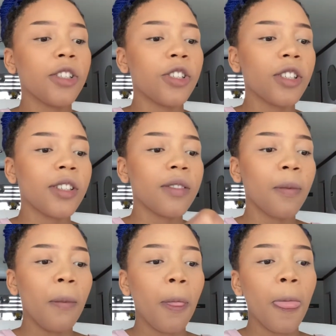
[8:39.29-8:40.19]
just
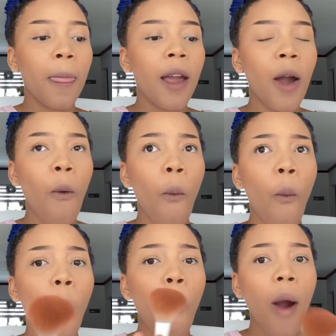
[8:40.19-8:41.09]

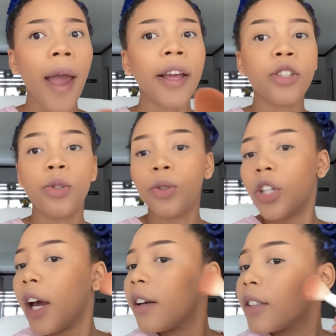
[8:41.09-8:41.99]
way too
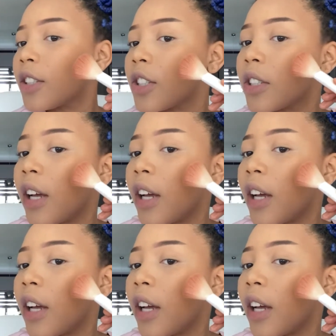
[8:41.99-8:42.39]
childish.